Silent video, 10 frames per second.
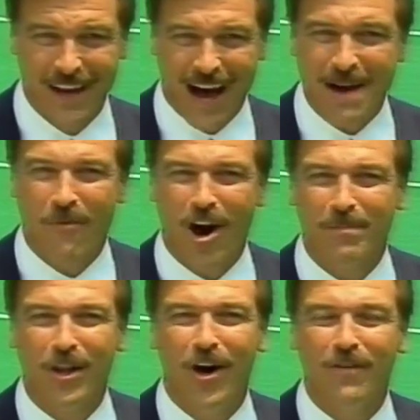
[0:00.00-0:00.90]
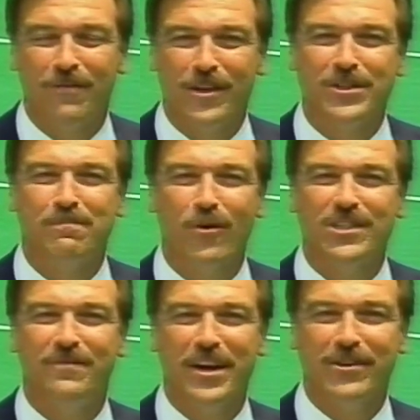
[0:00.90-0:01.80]
I'm Mark Malone for the
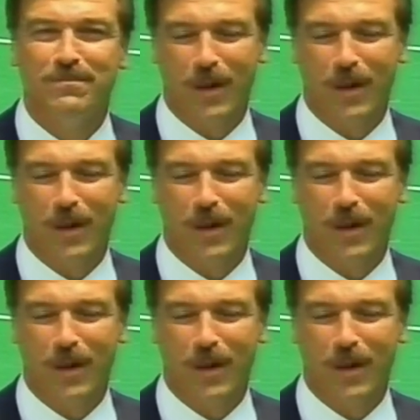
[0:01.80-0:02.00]
Sports Figures